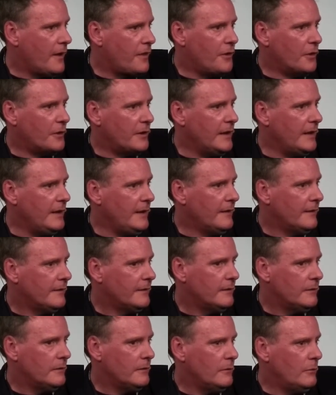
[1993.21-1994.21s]
13,
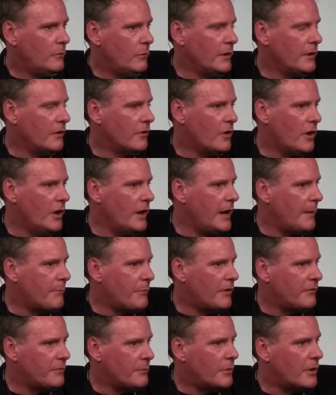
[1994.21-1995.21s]
well, you're now a net
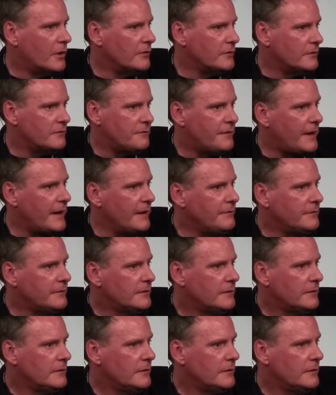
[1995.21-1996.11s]
profit margin of 5.